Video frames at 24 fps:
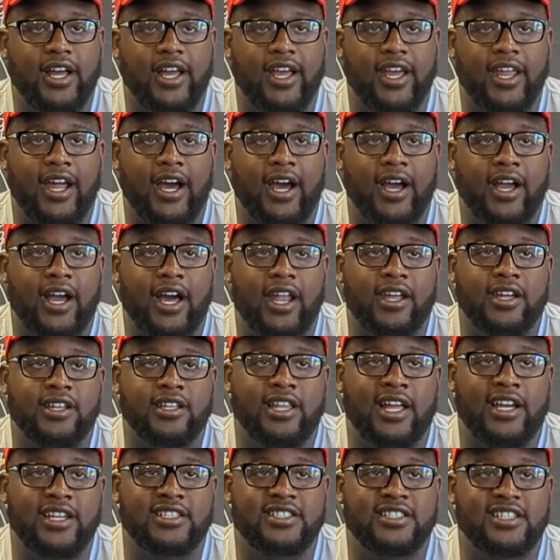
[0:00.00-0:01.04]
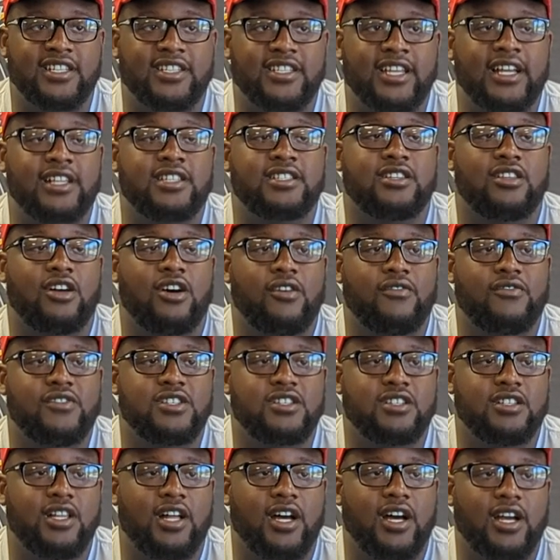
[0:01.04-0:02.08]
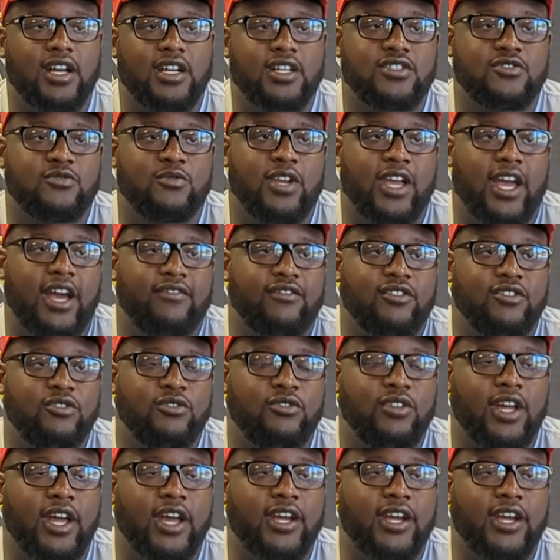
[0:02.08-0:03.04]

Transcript: And I kind of sent that to the offensive line because we have to do the